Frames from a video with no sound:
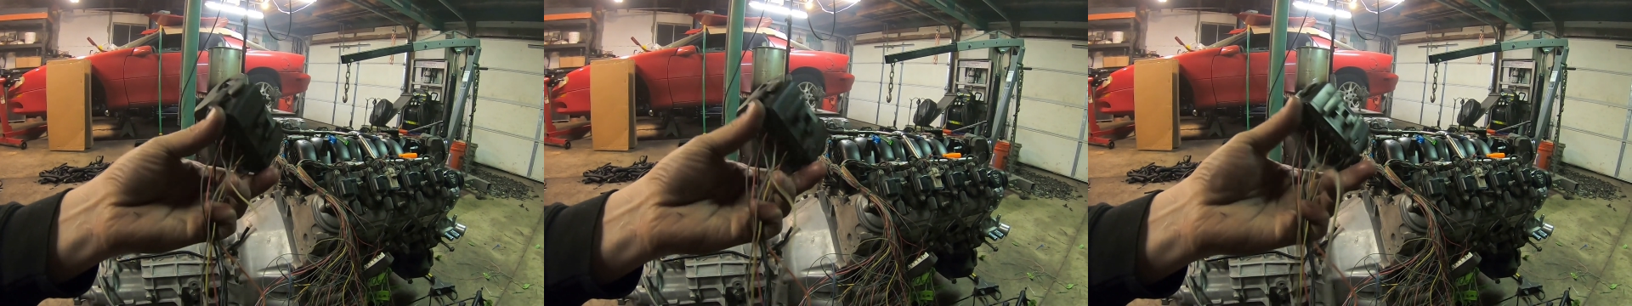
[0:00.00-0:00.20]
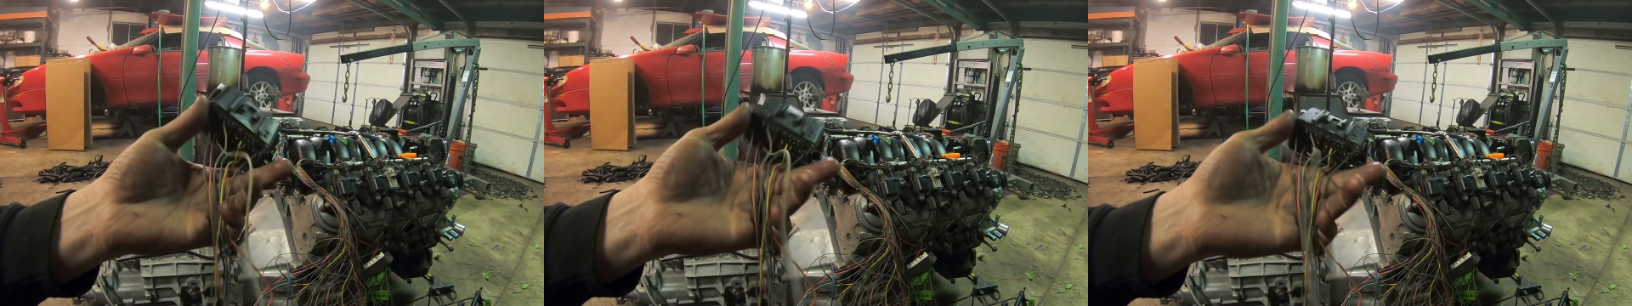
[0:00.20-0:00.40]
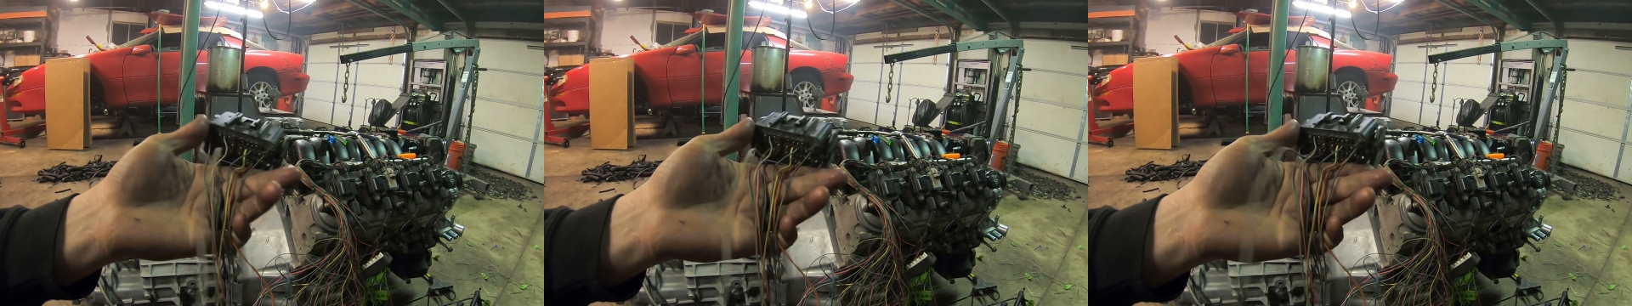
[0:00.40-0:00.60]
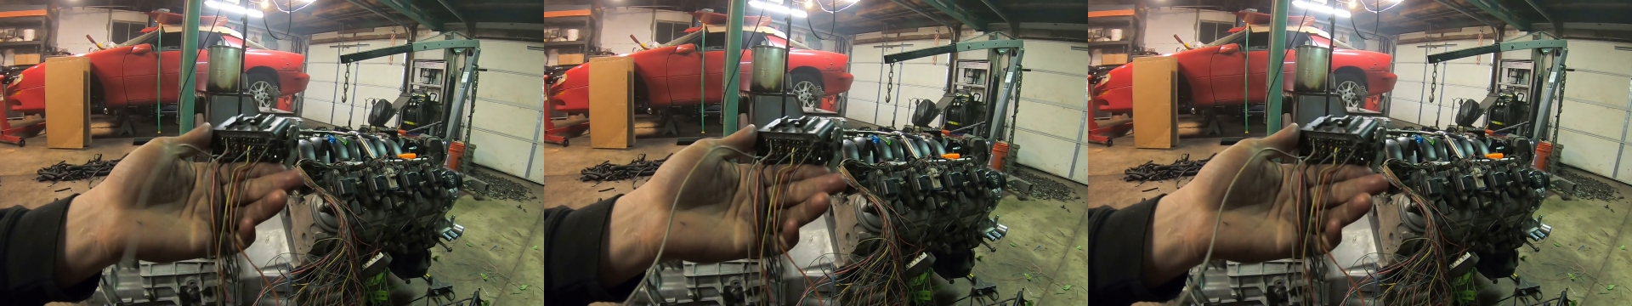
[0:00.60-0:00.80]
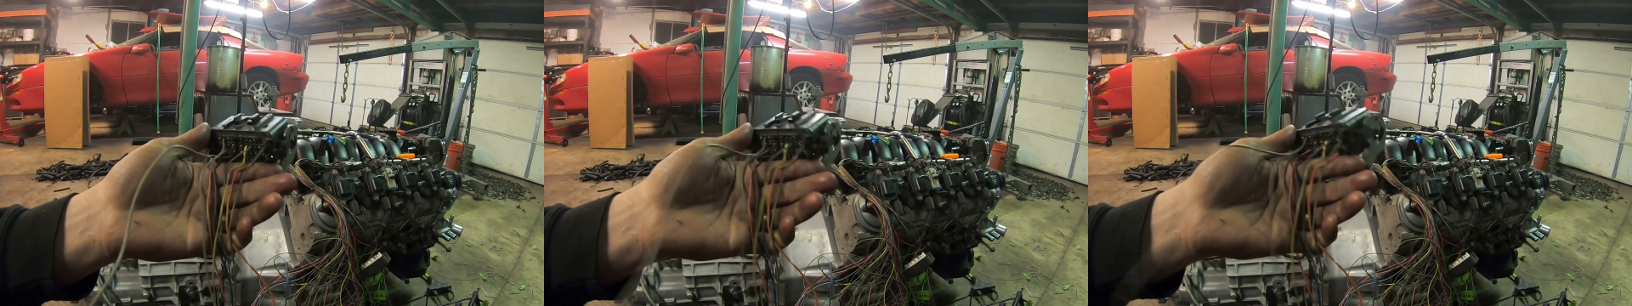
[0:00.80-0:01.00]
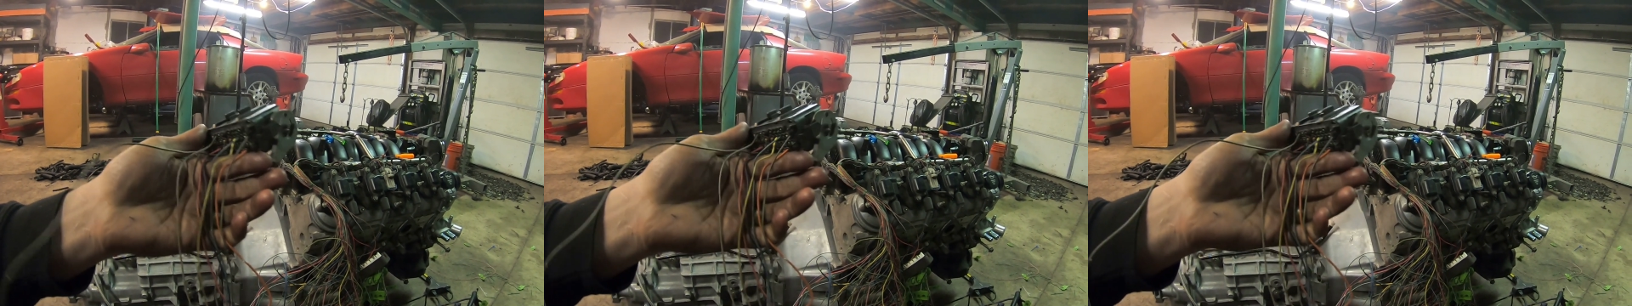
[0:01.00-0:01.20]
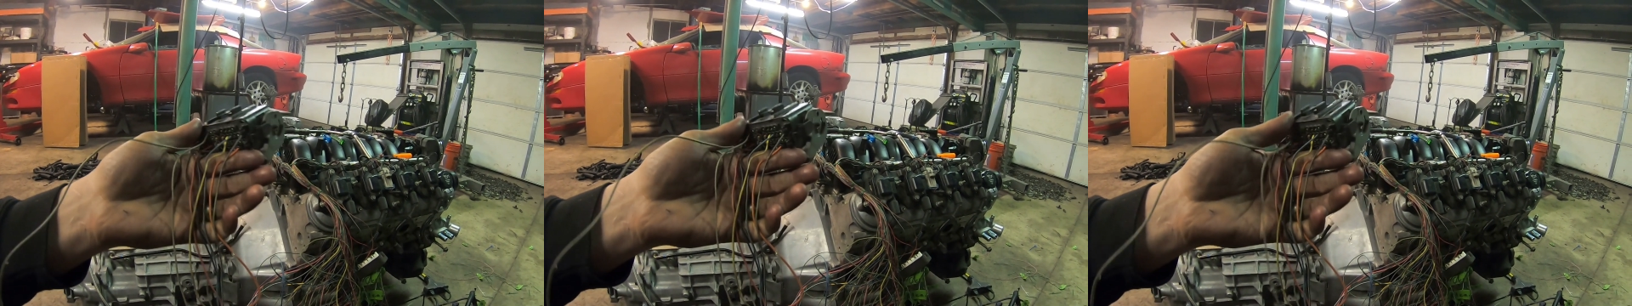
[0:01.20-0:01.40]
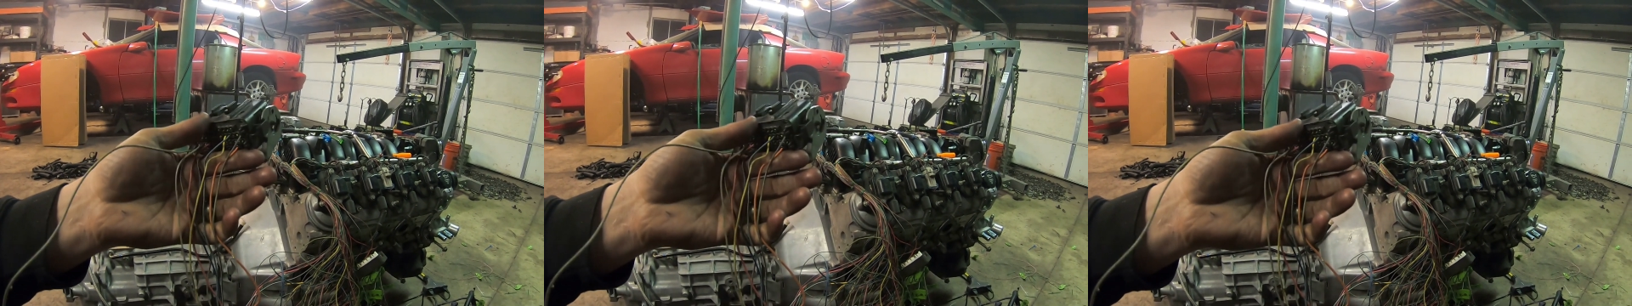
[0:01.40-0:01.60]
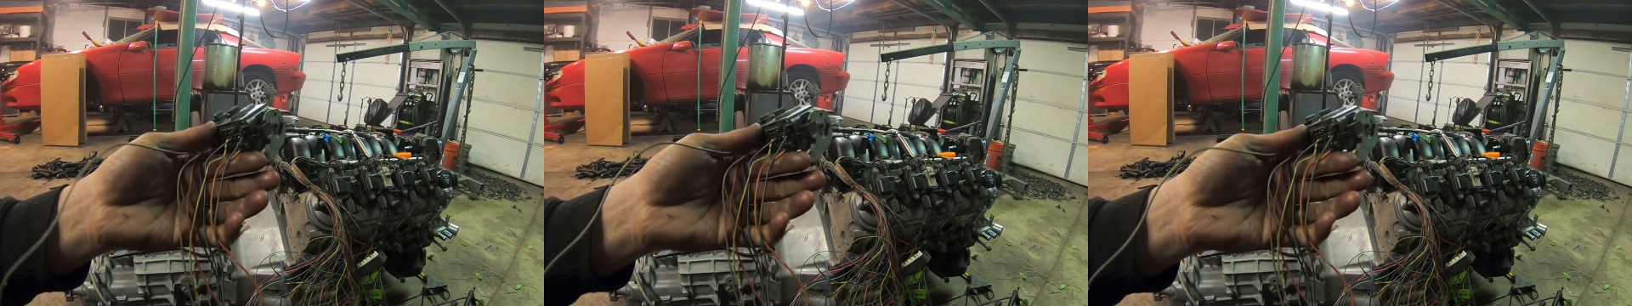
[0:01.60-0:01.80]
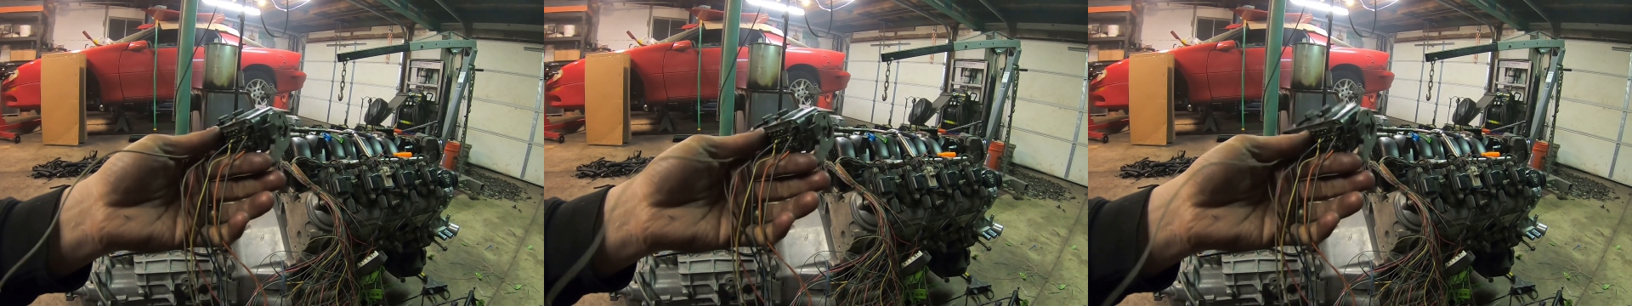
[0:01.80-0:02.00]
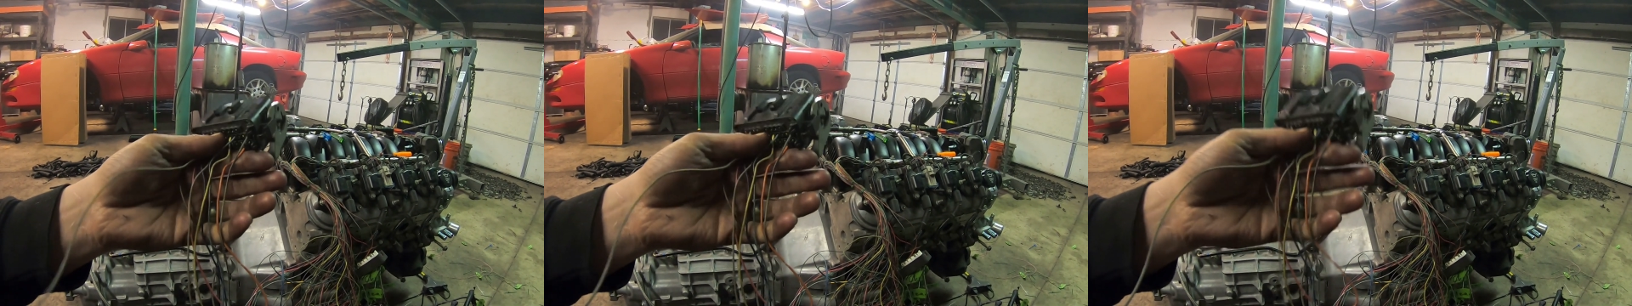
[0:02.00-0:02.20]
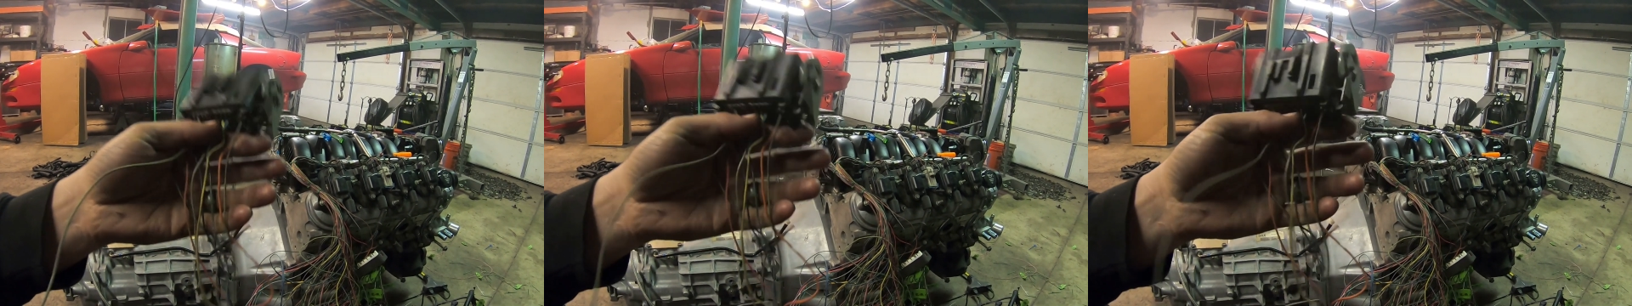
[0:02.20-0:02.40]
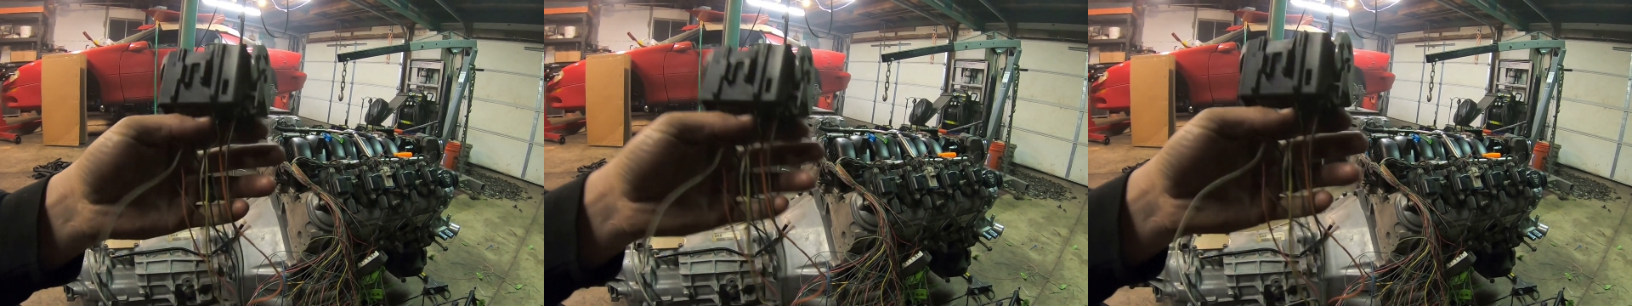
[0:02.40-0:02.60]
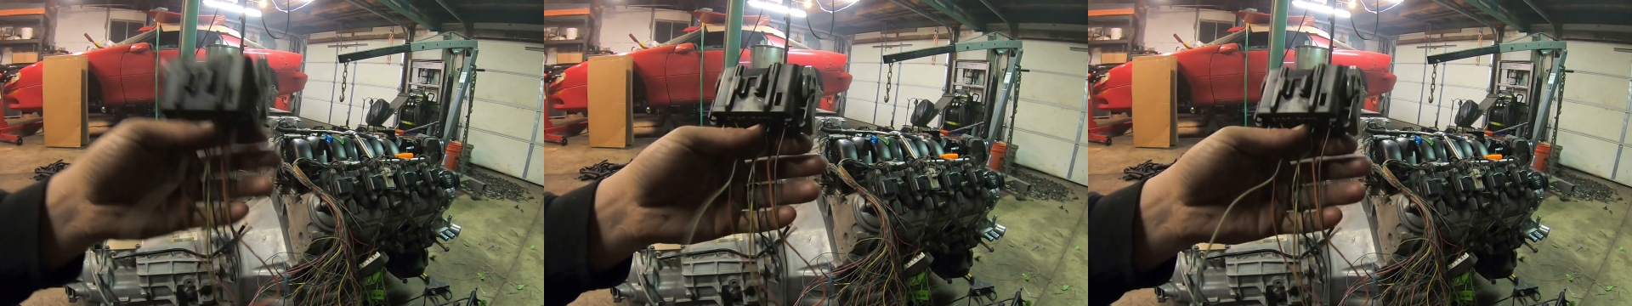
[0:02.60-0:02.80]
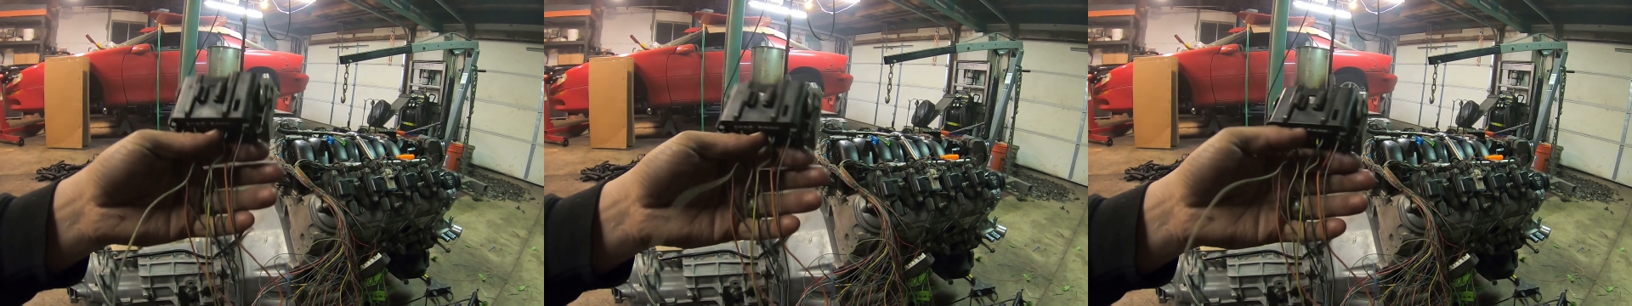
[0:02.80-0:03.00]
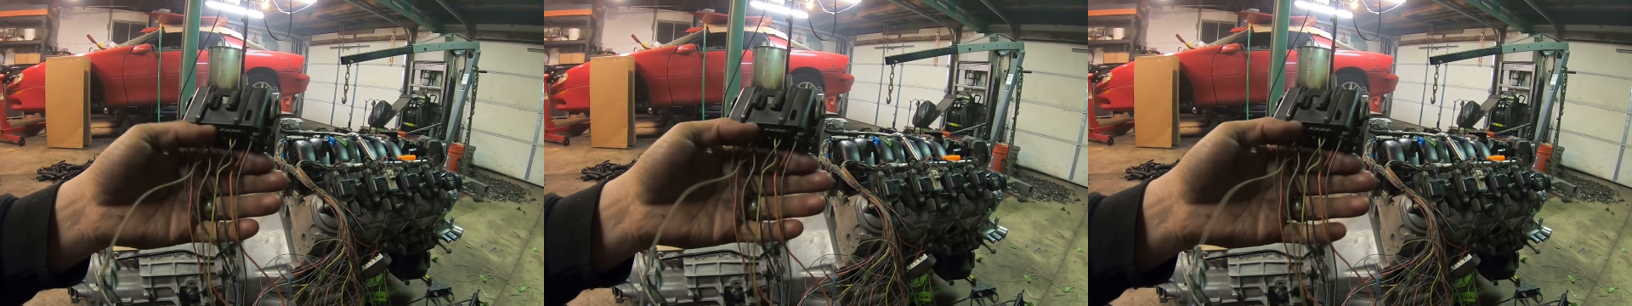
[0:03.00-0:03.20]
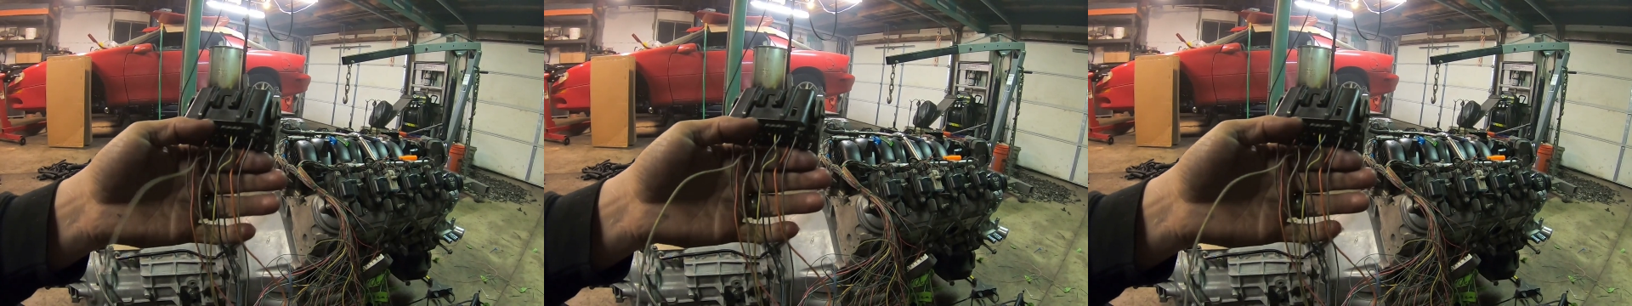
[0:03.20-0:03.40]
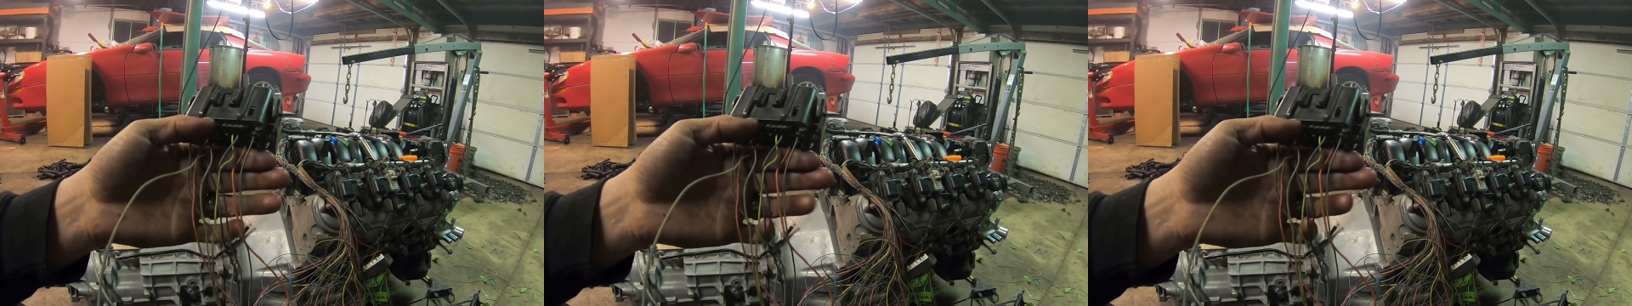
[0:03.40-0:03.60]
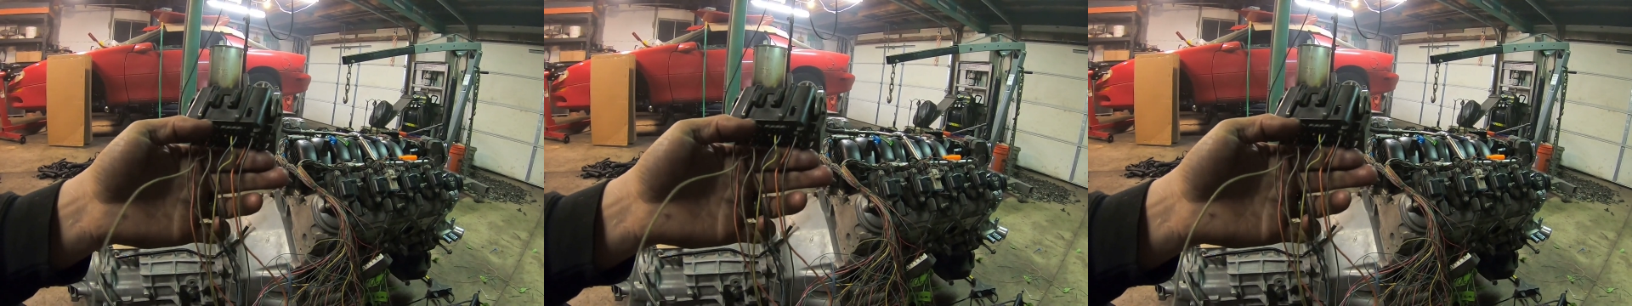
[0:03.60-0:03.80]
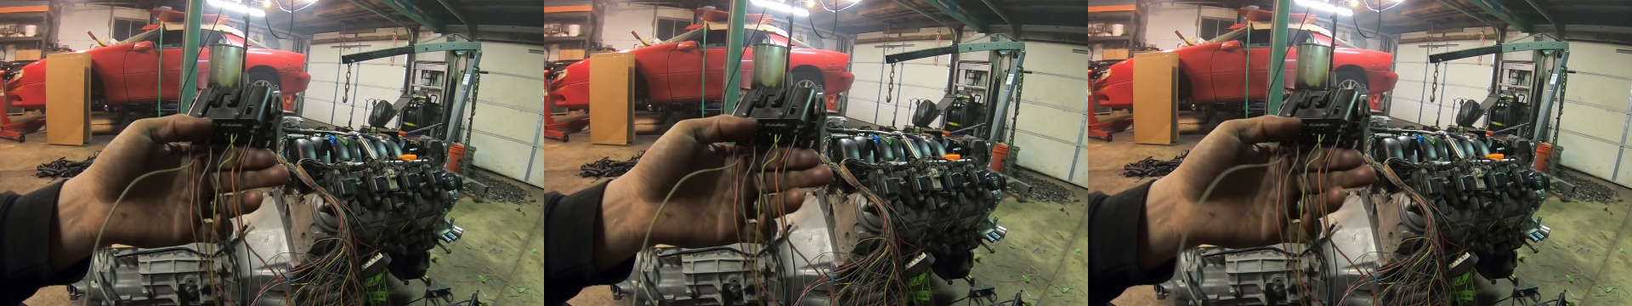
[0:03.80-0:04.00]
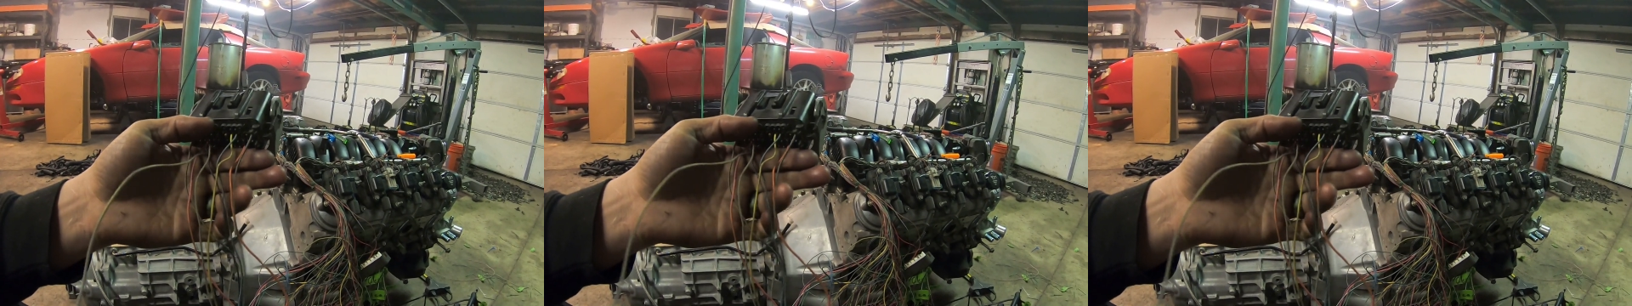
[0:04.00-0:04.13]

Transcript: Nobody's mouth can be seen.